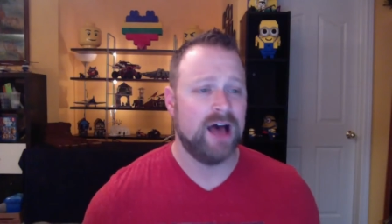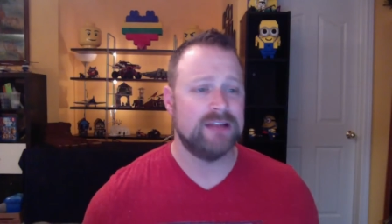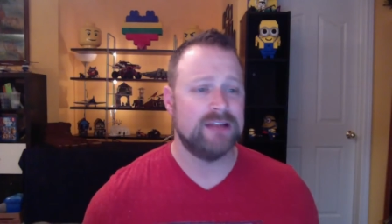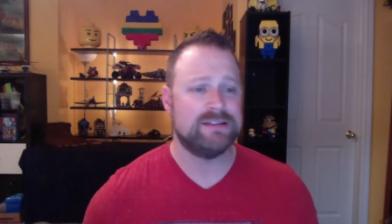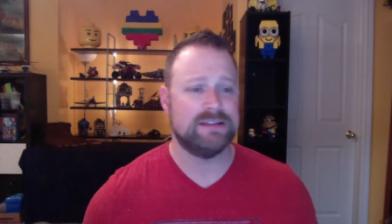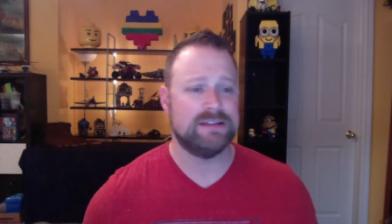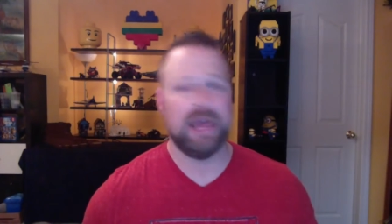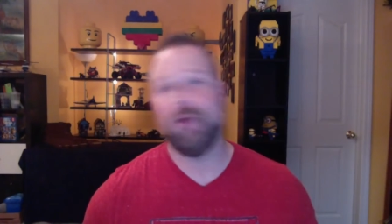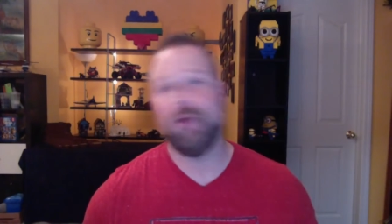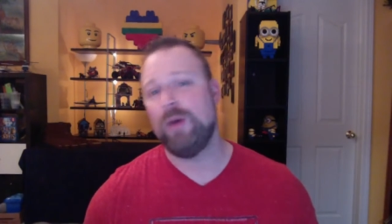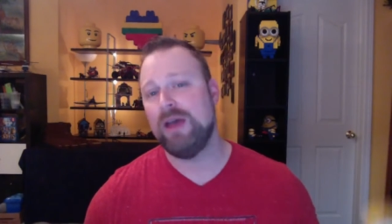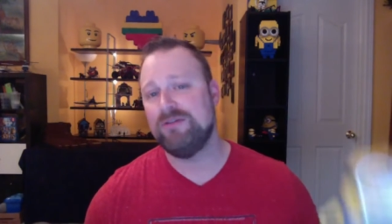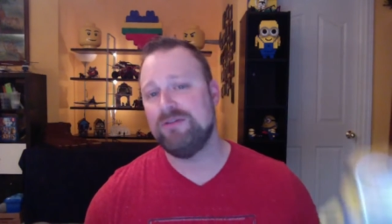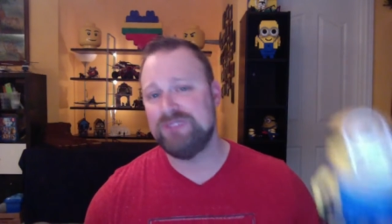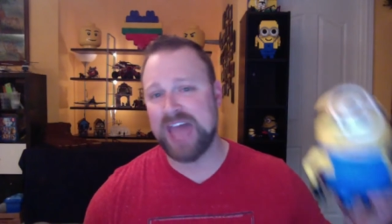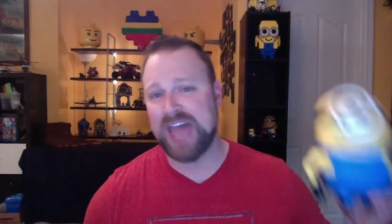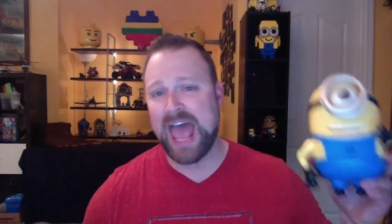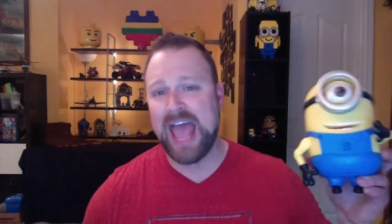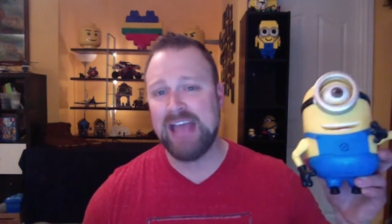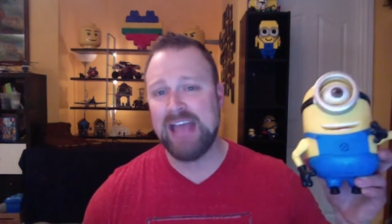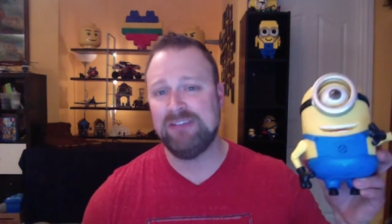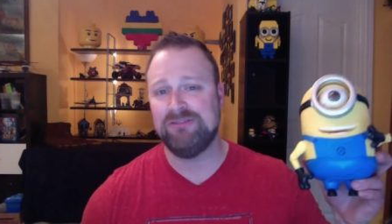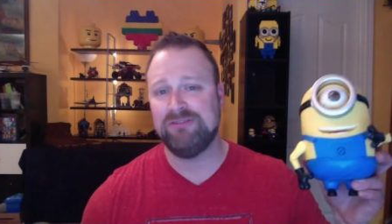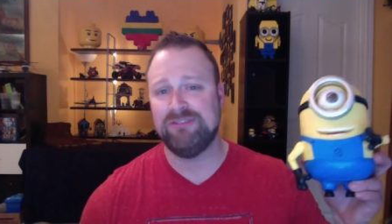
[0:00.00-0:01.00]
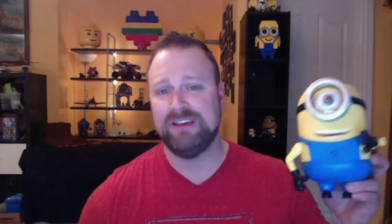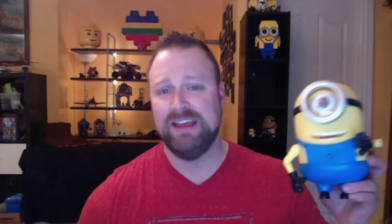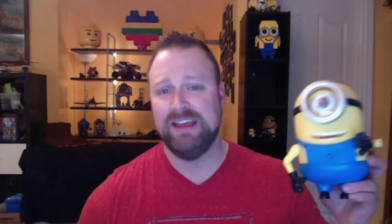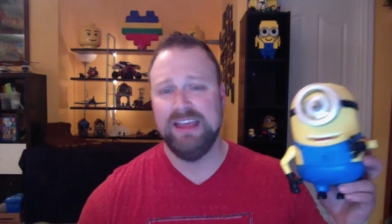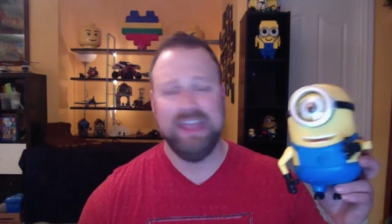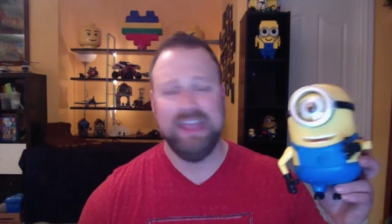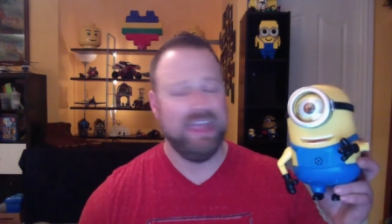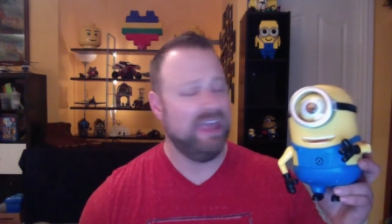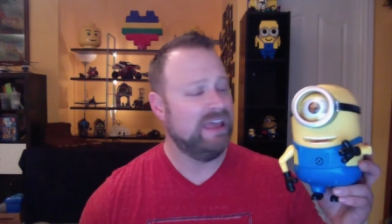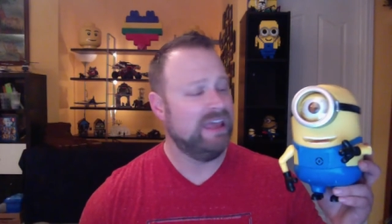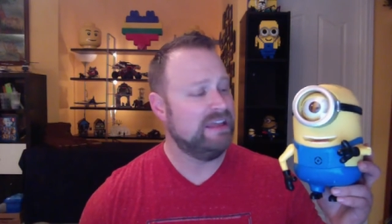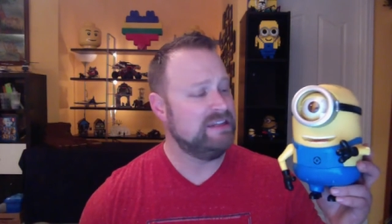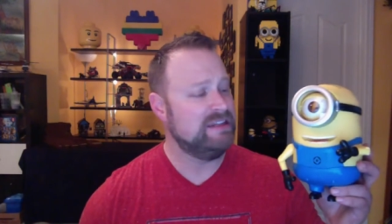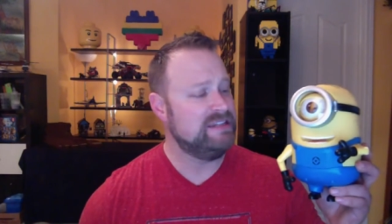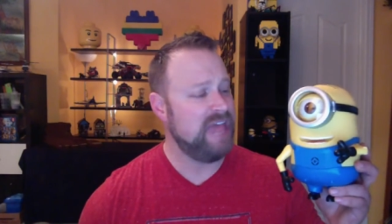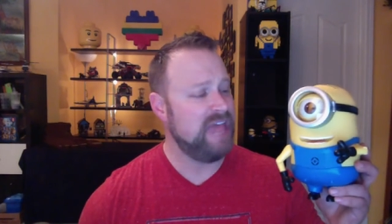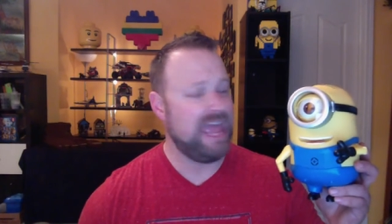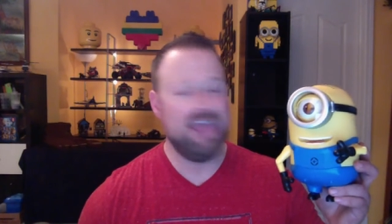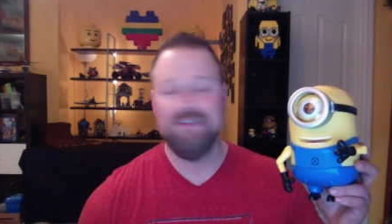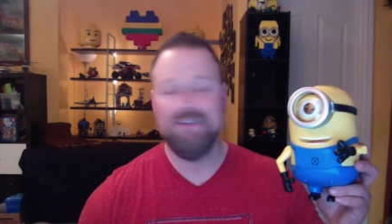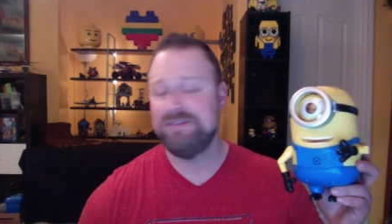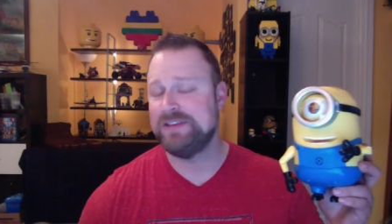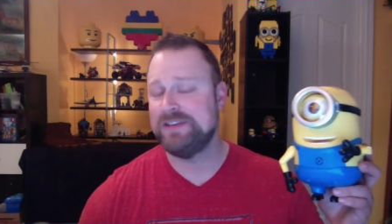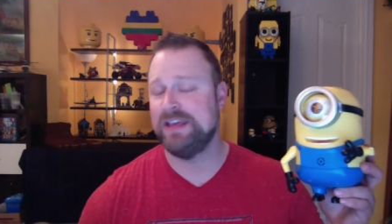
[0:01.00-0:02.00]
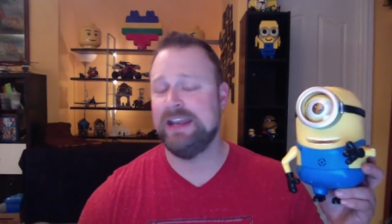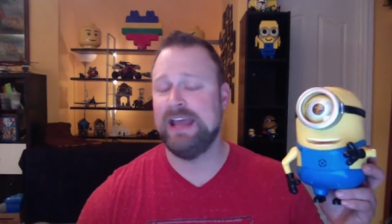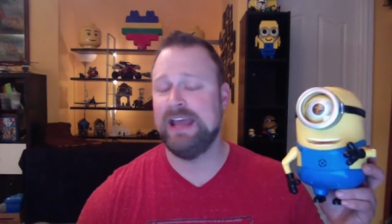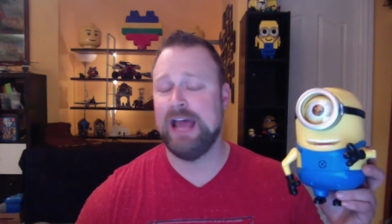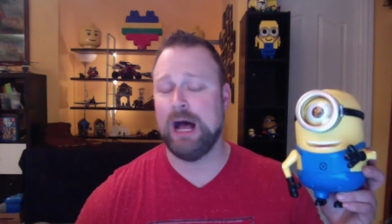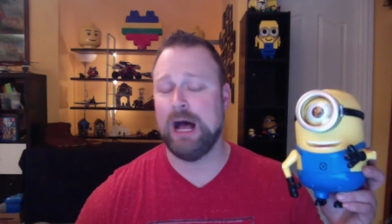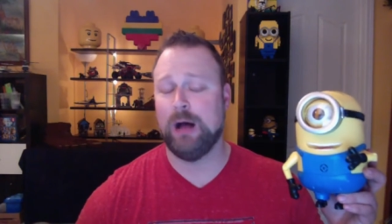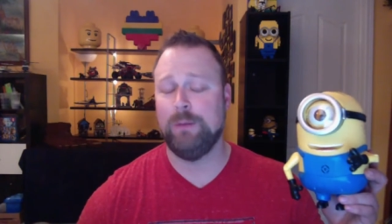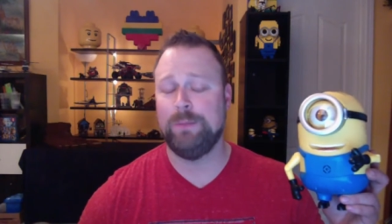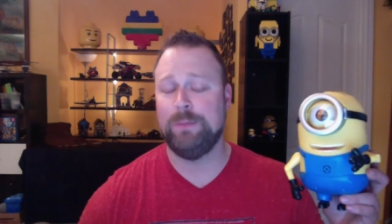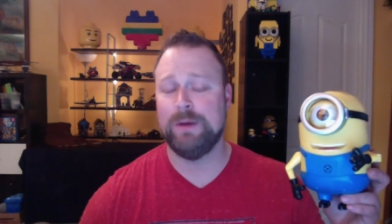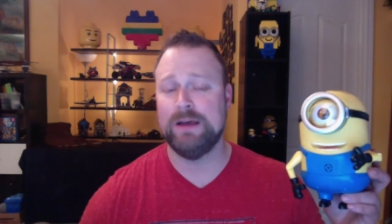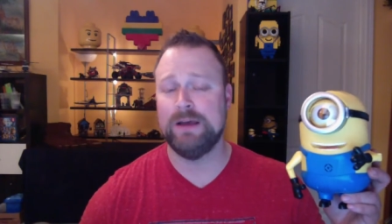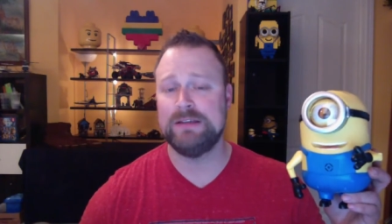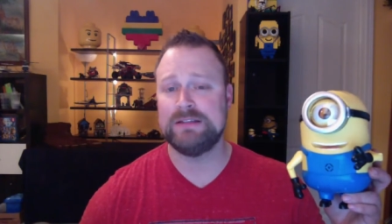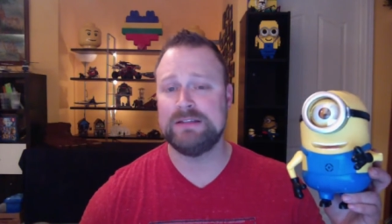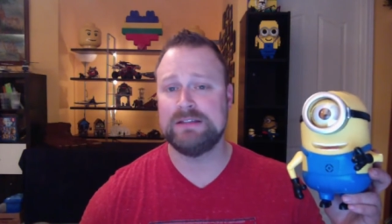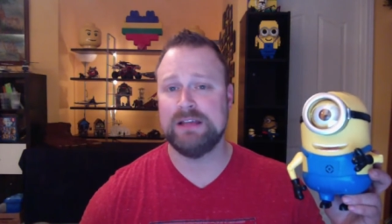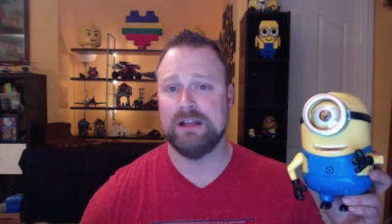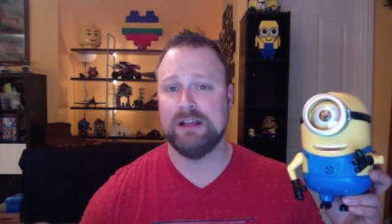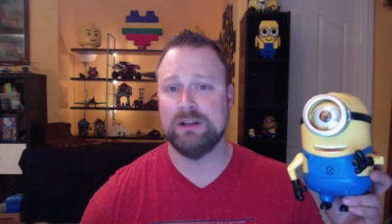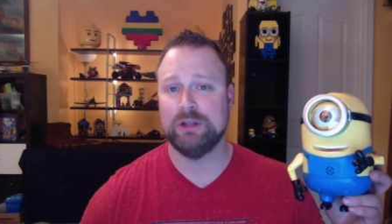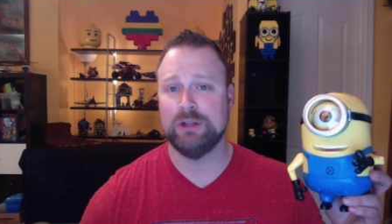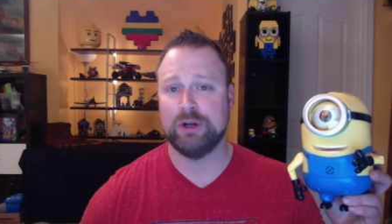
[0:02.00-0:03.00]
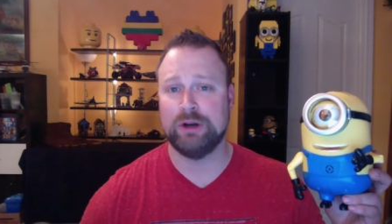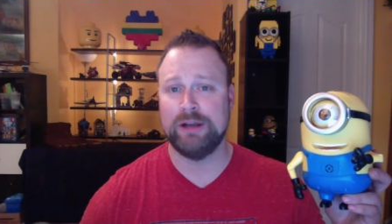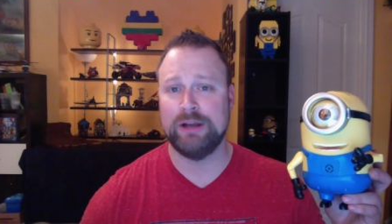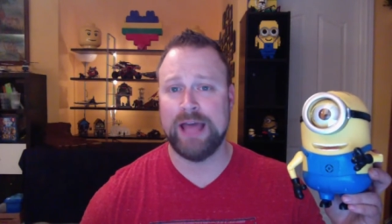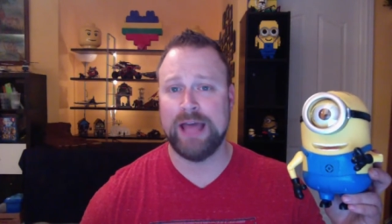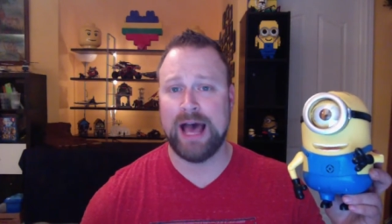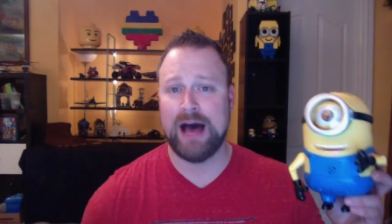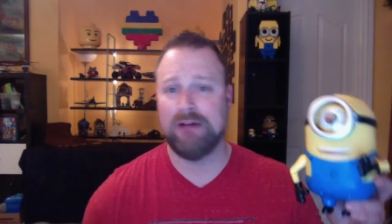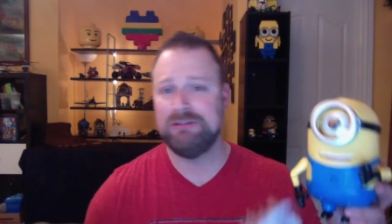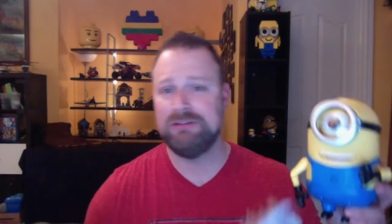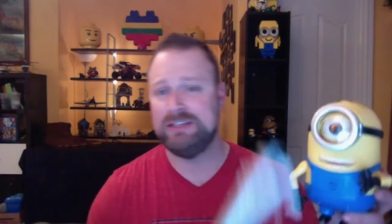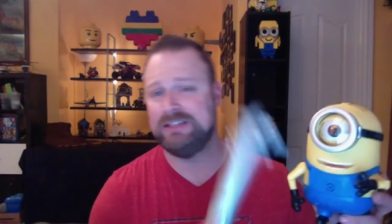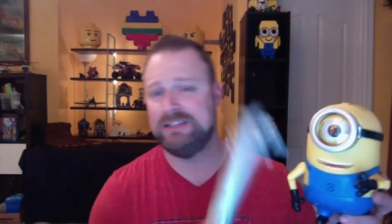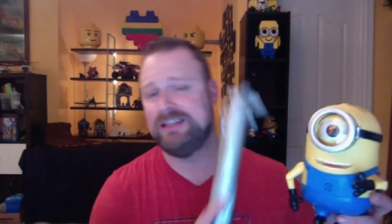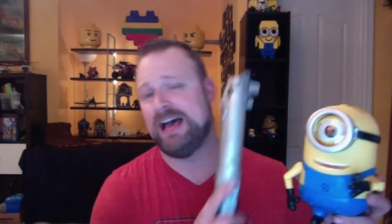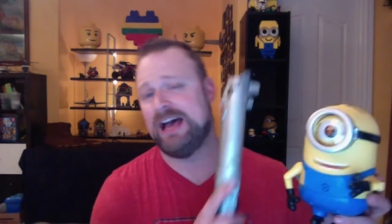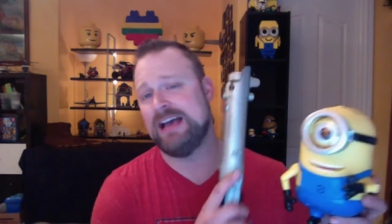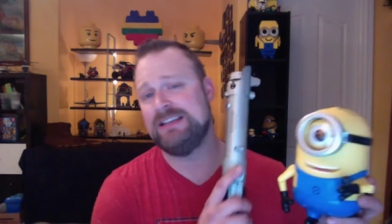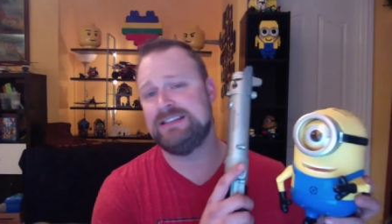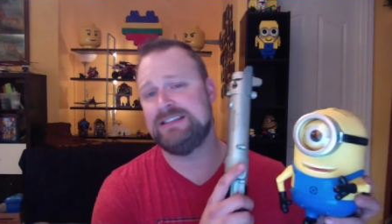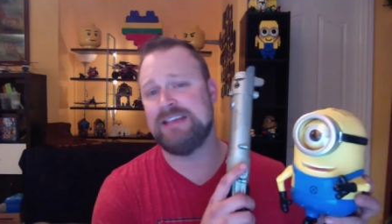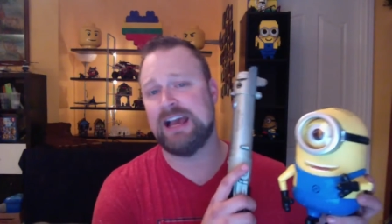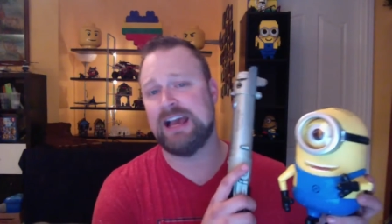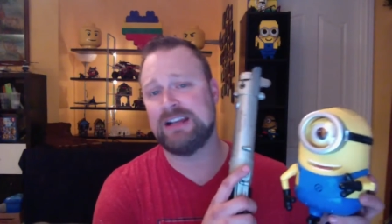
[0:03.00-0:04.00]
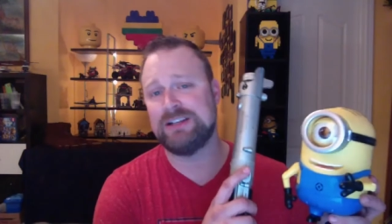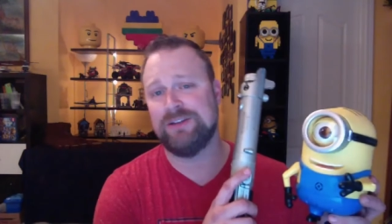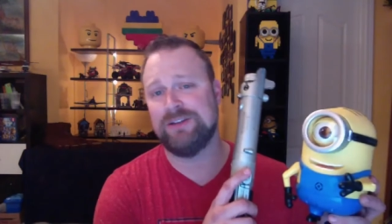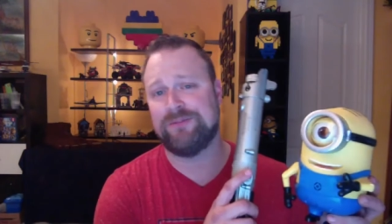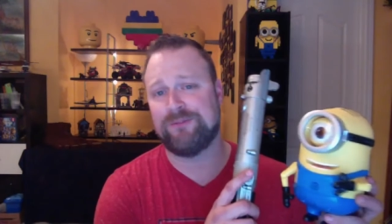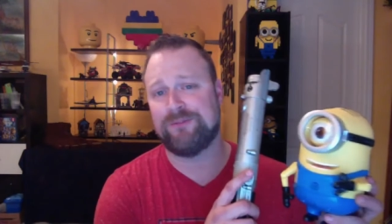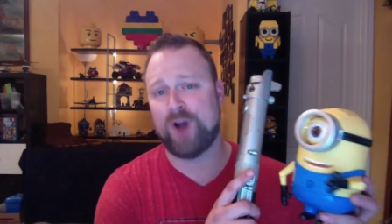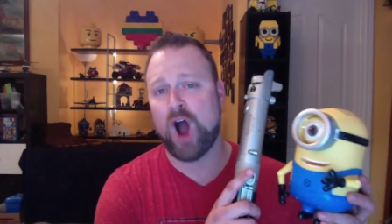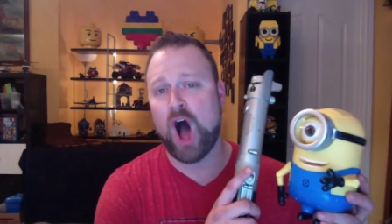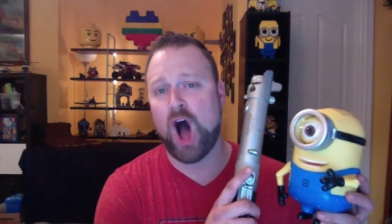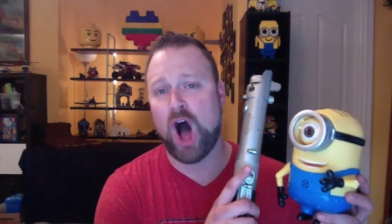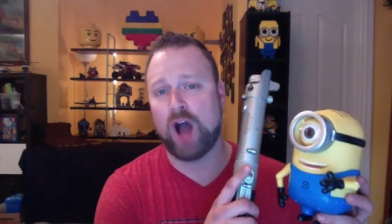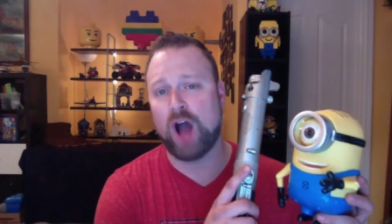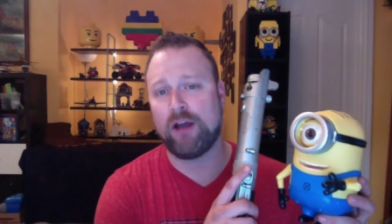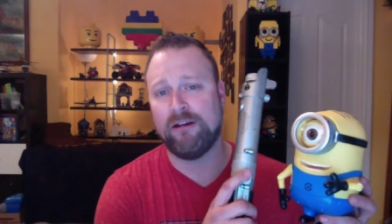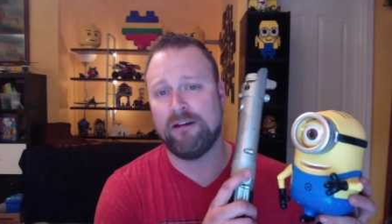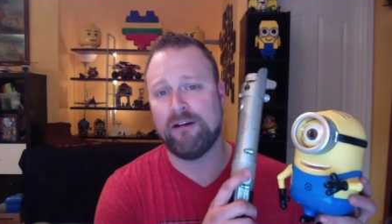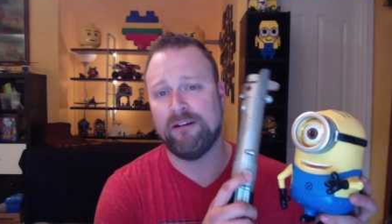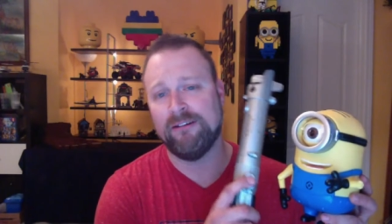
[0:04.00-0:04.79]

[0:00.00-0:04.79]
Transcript: Today we have Dave, and Dave's going to help us learn how to dissect a frog.